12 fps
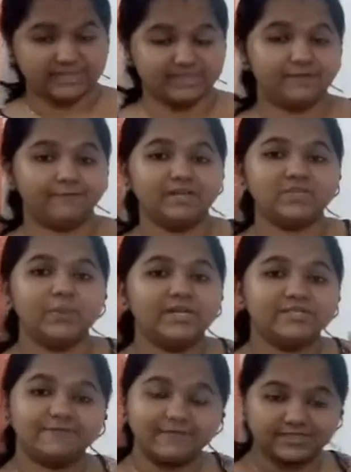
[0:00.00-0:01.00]
The first one is
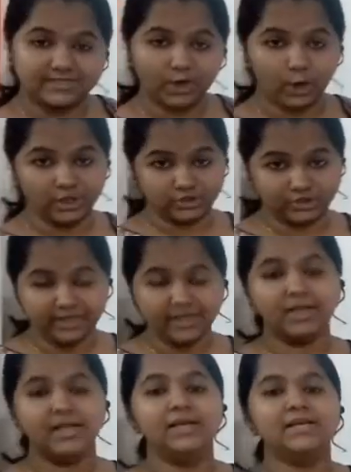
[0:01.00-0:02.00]
physiological,
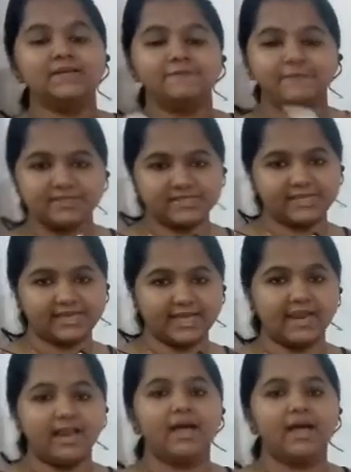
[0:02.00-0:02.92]
physical,